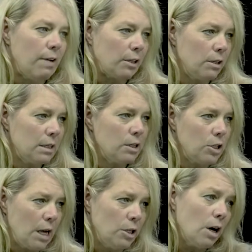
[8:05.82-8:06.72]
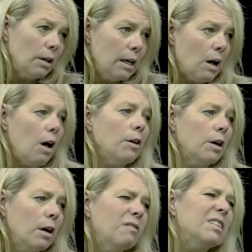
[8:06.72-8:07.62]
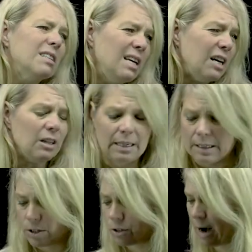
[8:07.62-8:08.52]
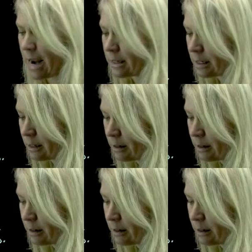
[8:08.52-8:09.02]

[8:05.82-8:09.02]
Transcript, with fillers: vector doesn't change hardly at all. The curve is nearly straight.